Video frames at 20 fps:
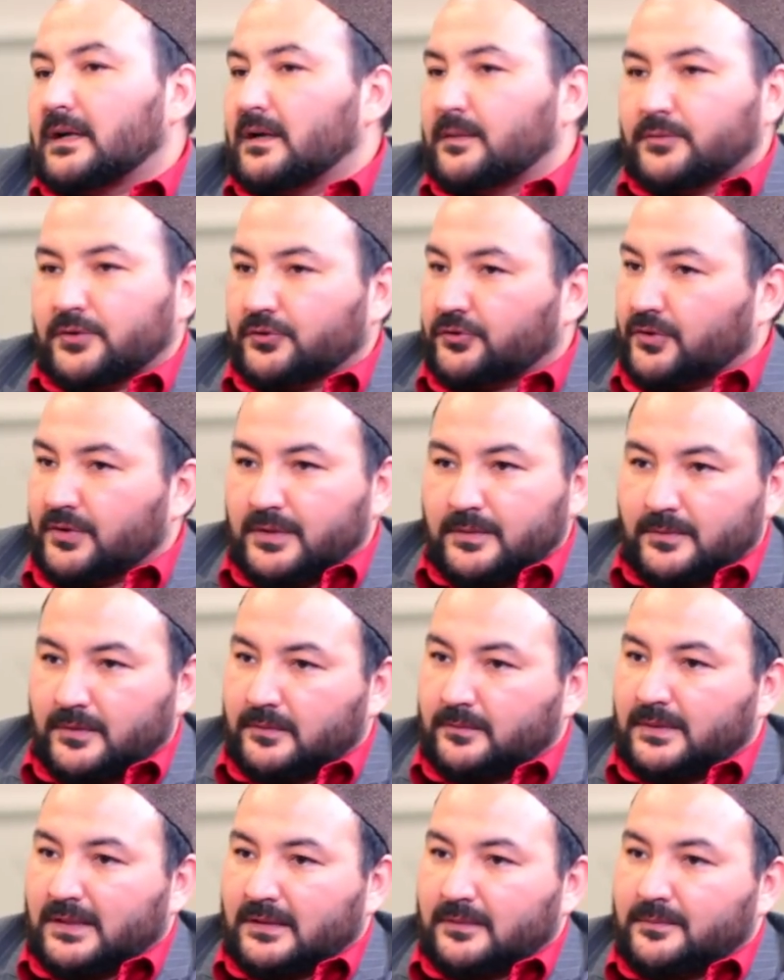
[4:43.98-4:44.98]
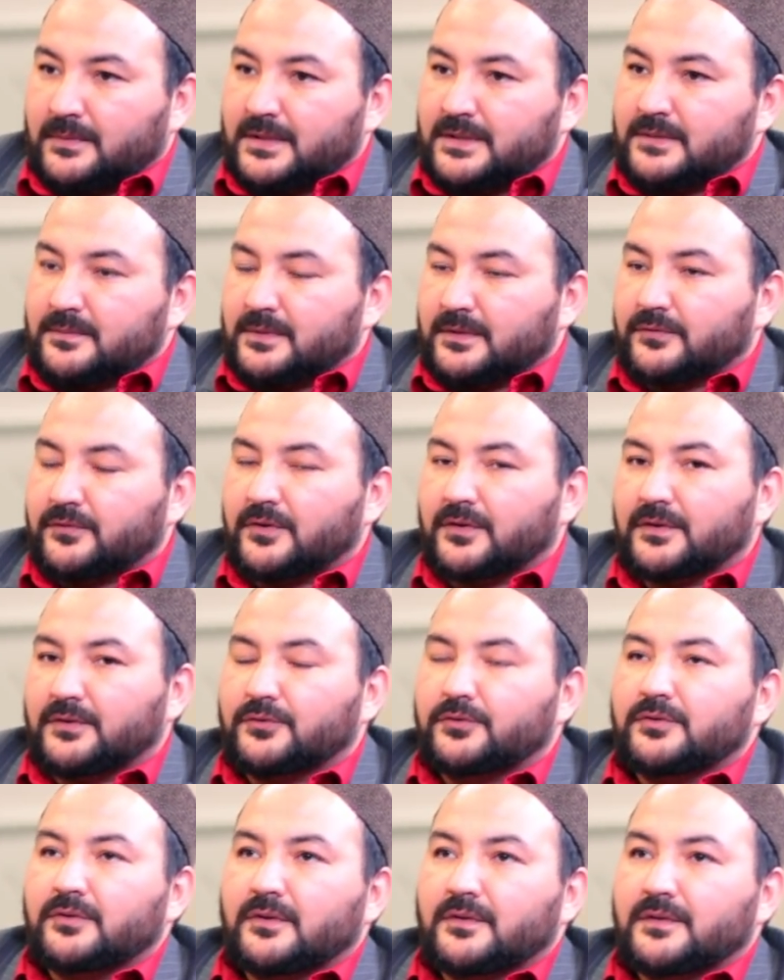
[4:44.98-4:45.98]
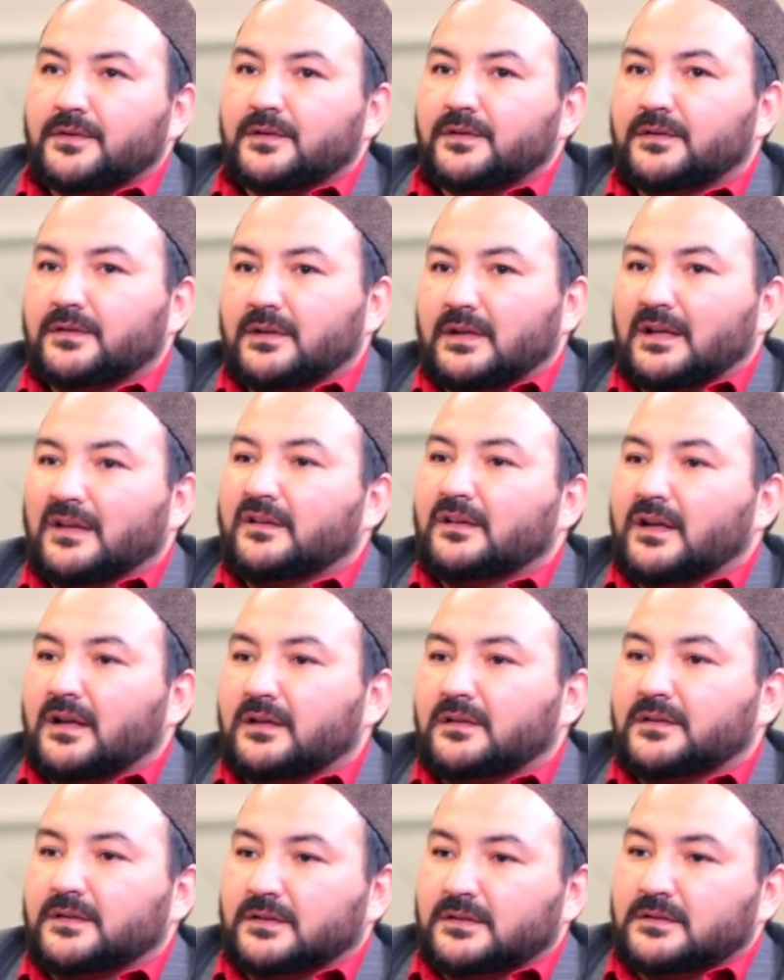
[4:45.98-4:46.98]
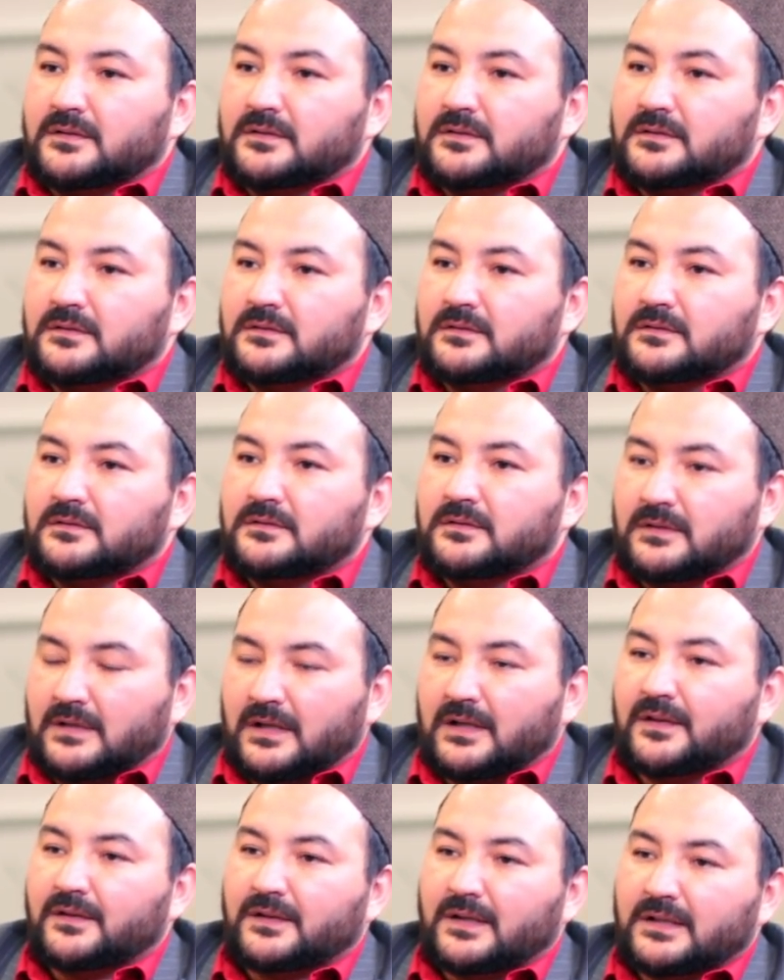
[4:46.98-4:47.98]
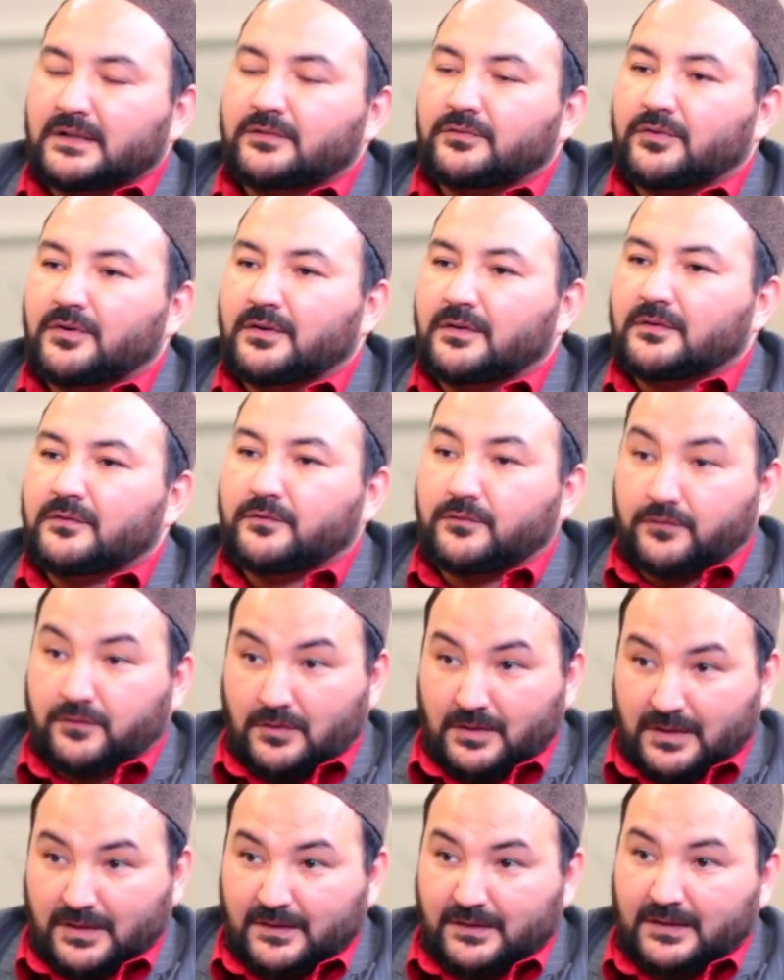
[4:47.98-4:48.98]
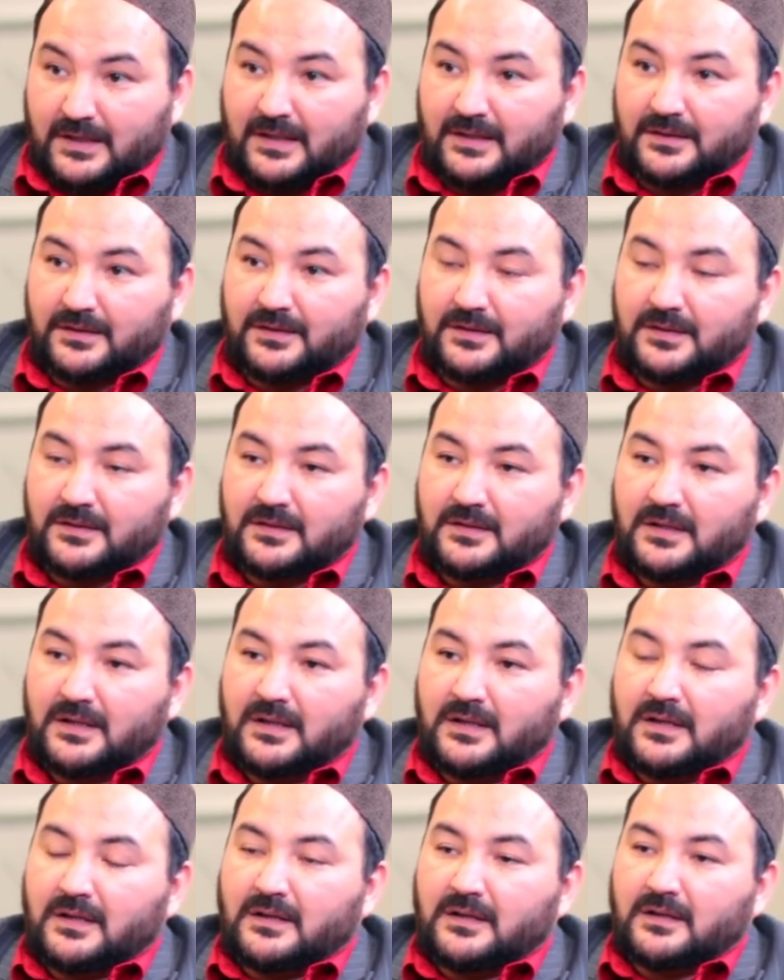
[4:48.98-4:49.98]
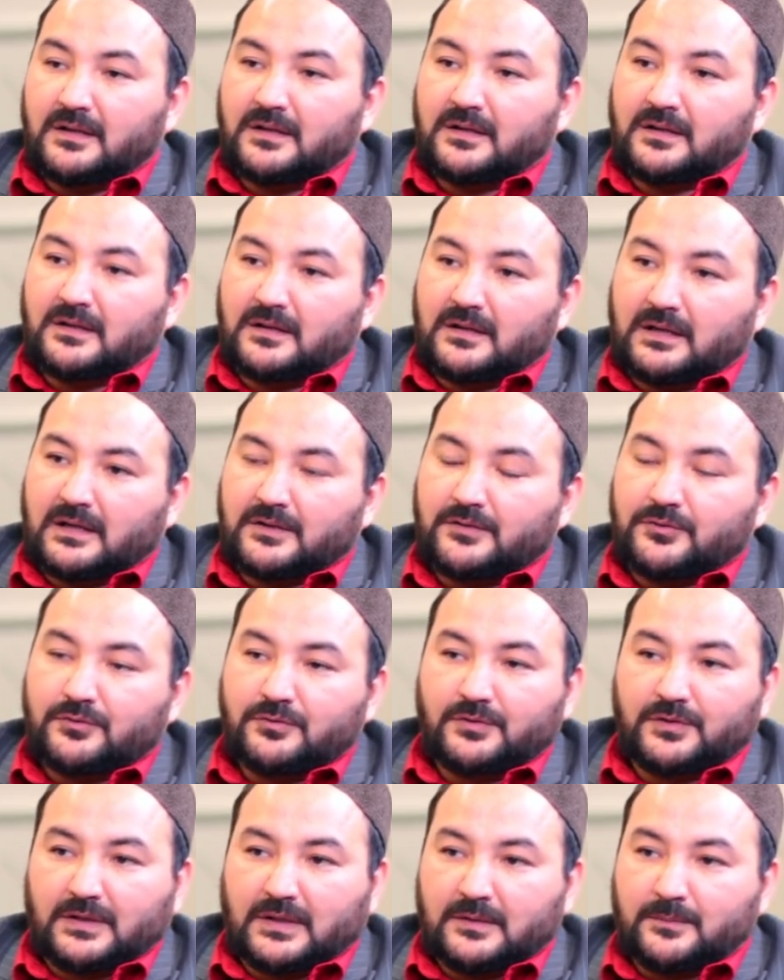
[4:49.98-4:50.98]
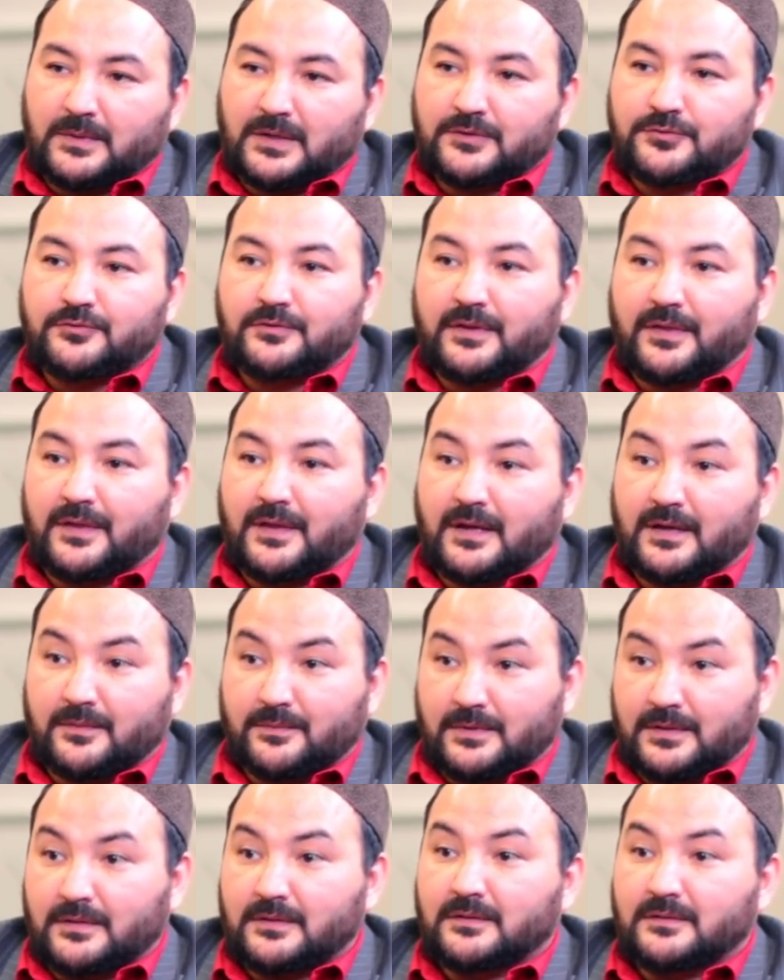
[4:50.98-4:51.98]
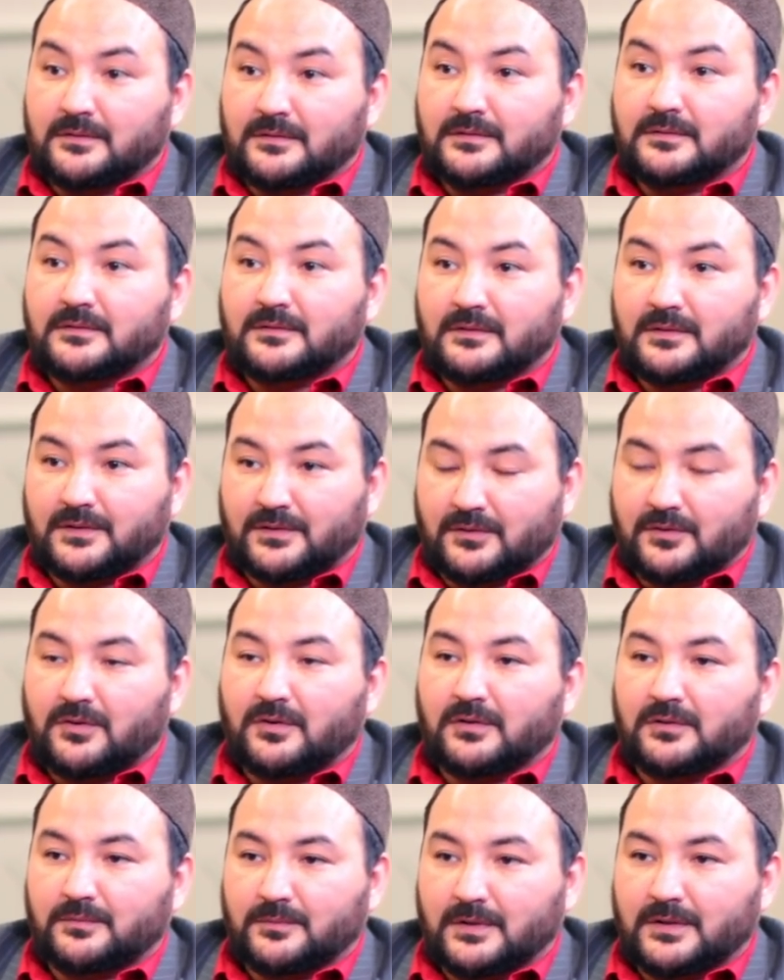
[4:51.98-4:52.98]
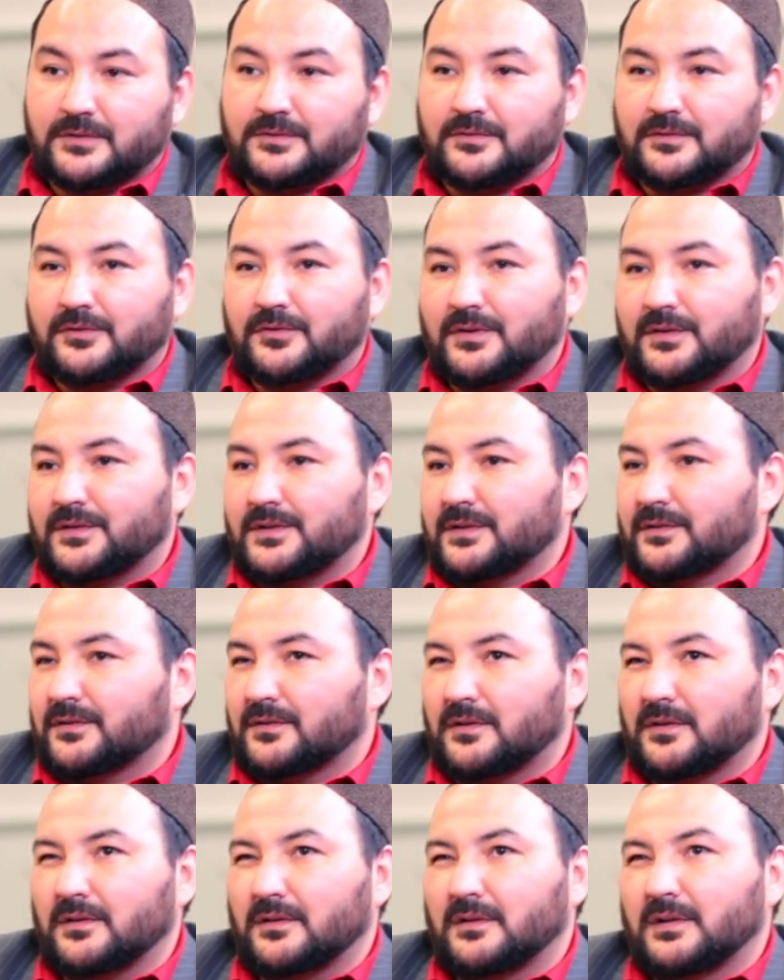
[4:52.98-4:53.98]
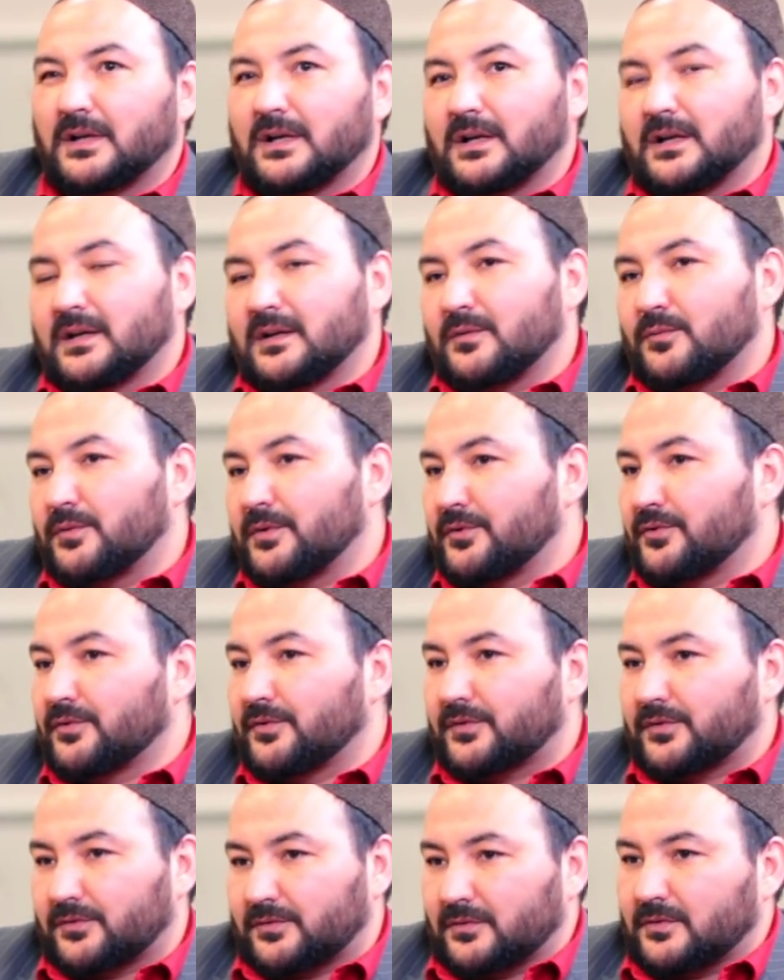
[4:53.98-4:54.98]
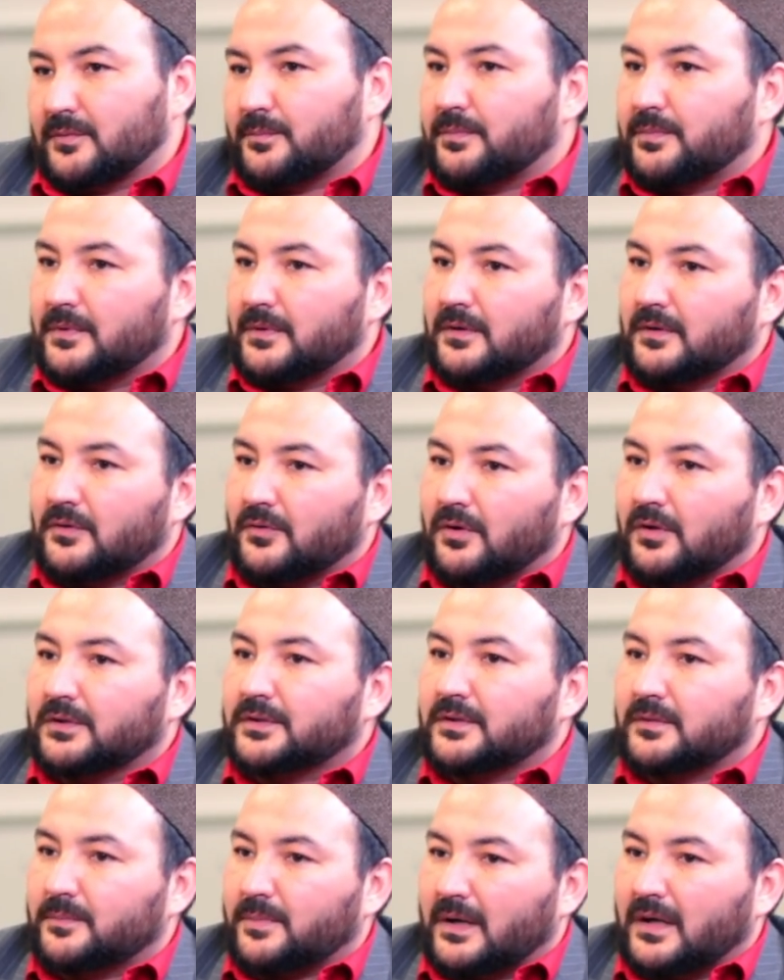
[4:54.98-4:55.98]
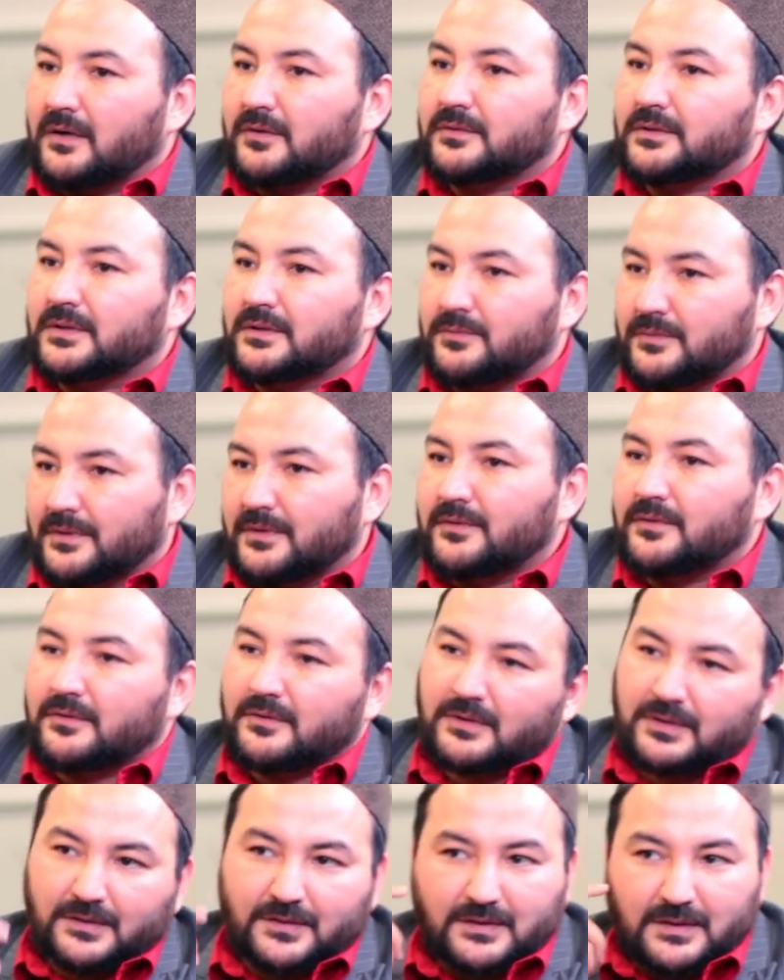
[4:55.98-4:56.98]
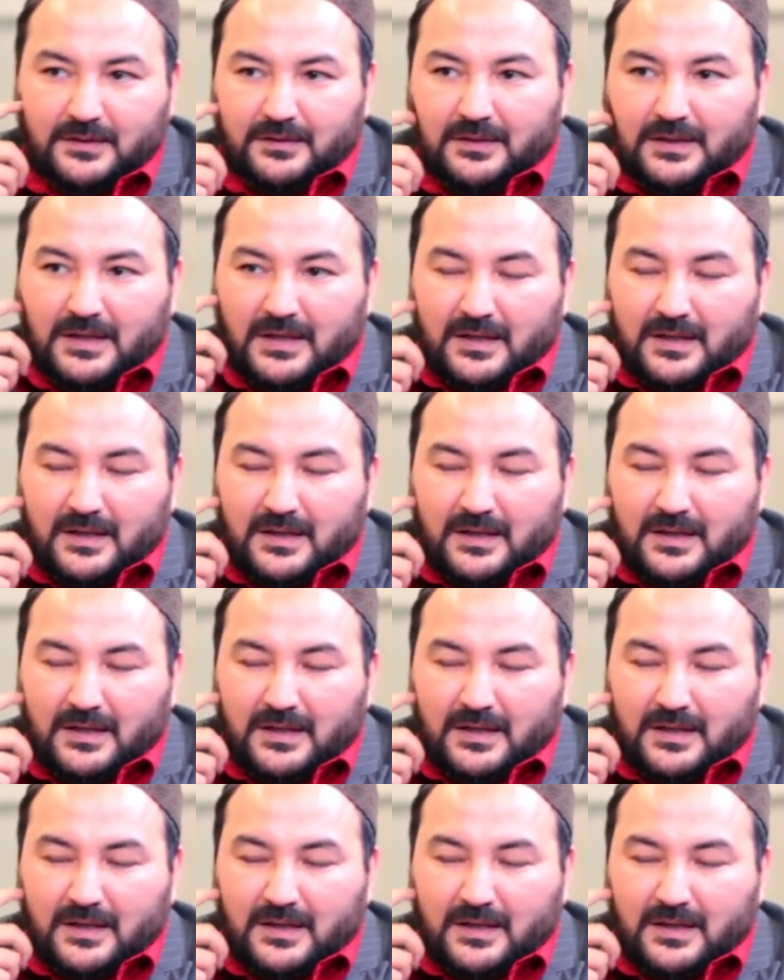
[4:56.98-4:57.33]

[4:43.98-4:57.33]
I'm not talking about black magic, but for, do you know this anxiety? Mm -hmm. Anxiety. Yeah. For, for anxiety, uh, I use al majun zahabi. It's what? called majun. So it's mm -hmm. just, uh, we use uh, uh, golden powder, you understand?